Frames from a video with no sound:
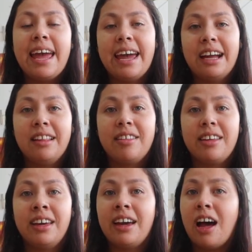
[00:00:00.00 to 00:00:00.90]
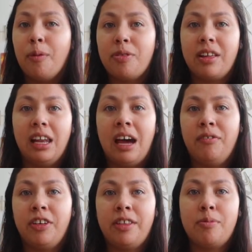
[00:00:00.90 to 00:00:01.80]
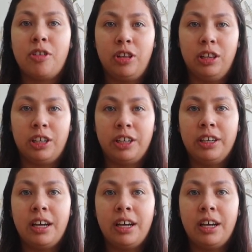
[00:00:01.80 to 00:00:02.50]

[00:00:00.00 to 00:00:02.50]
and it helps a lot for them to learn